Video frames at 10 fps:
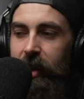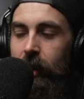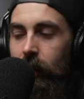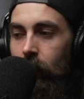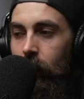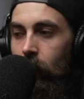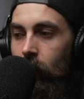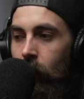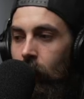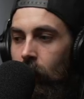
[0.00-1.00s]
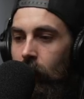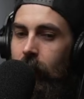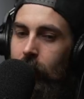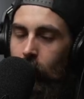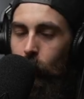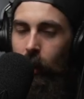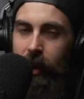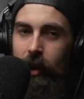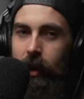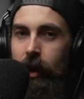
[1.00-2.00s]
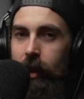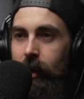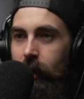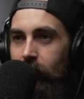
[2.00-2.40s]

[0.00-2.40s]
get on the site. Yeah, well, that's sponsored by.